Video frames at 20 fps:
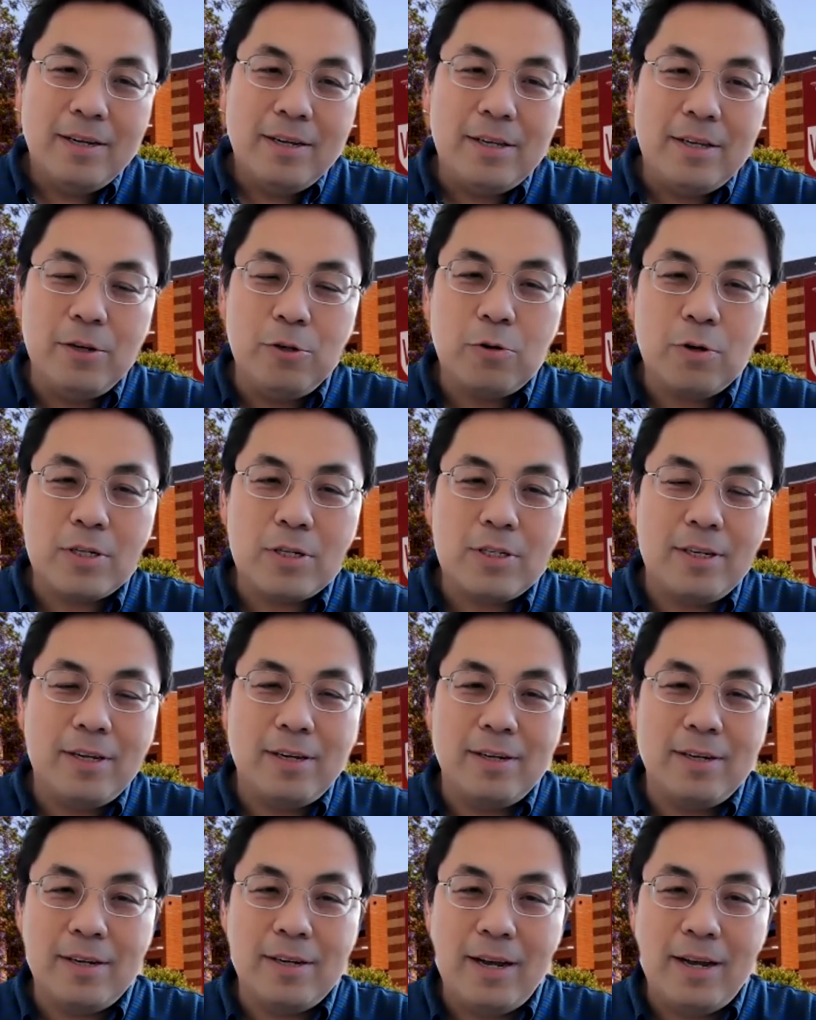
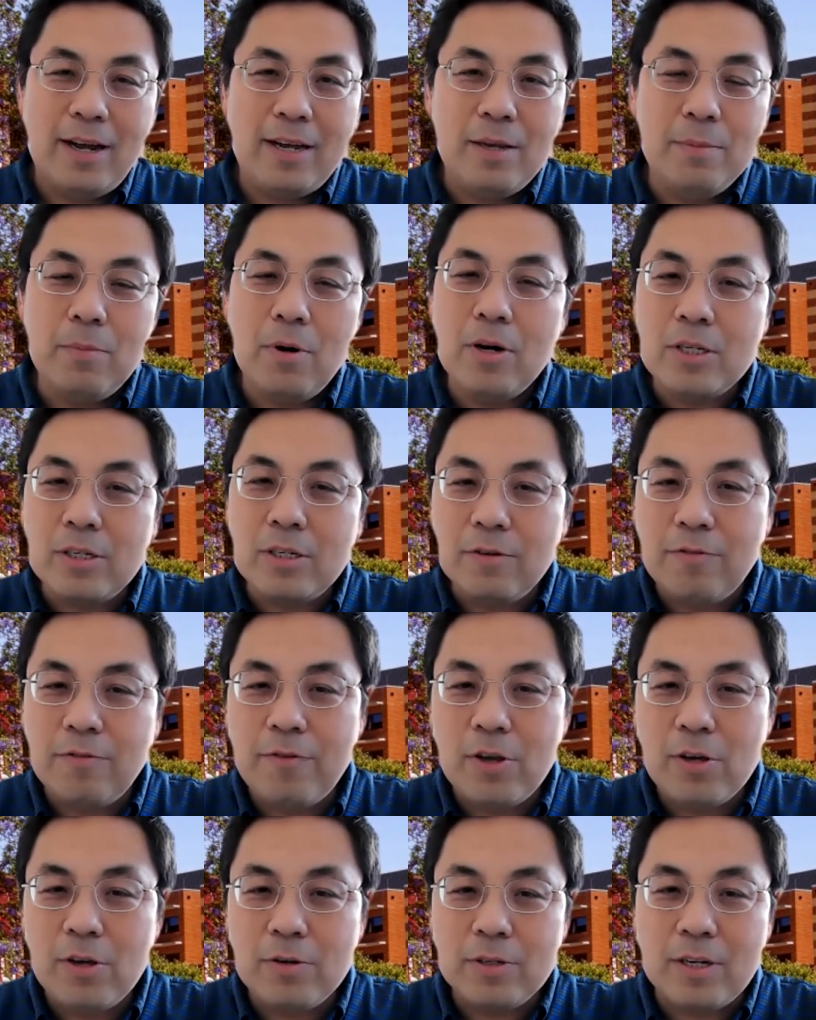interesting emerging
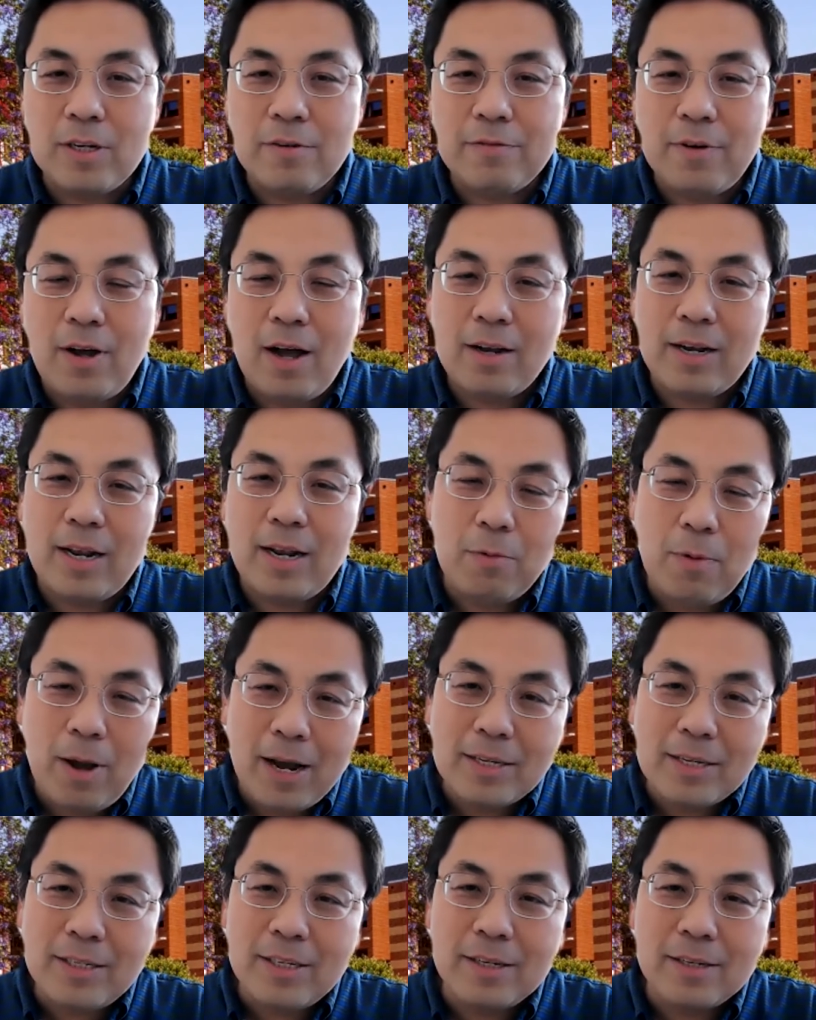field of online
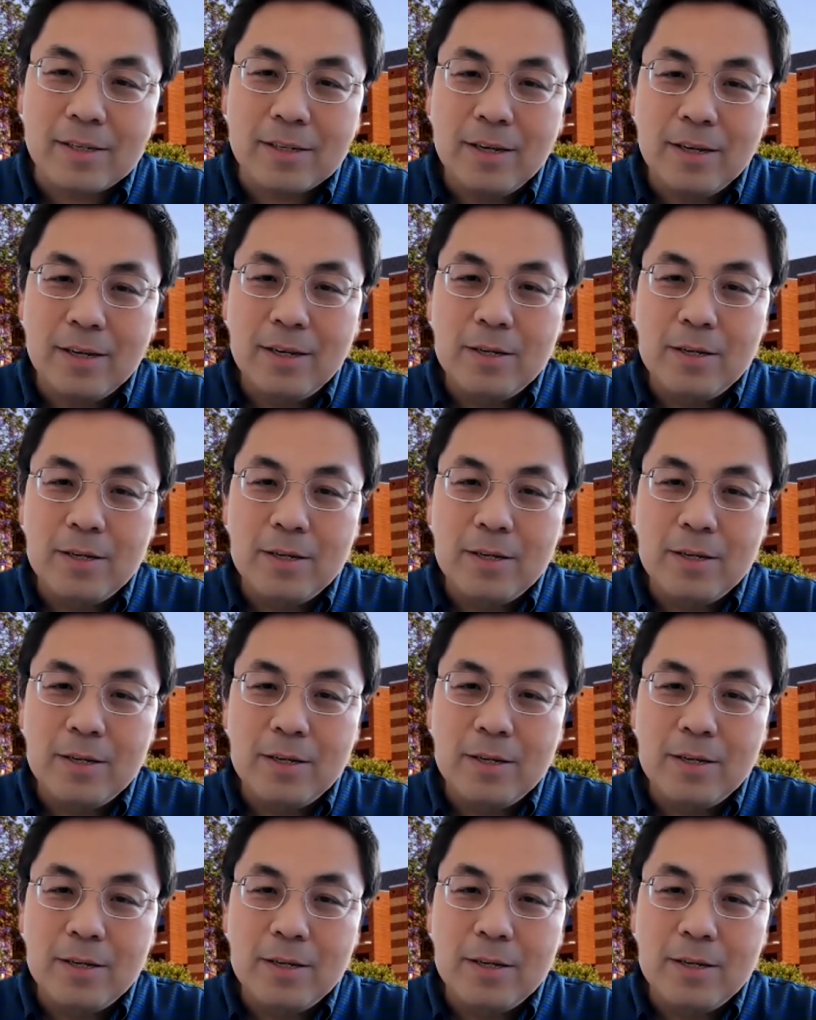writing,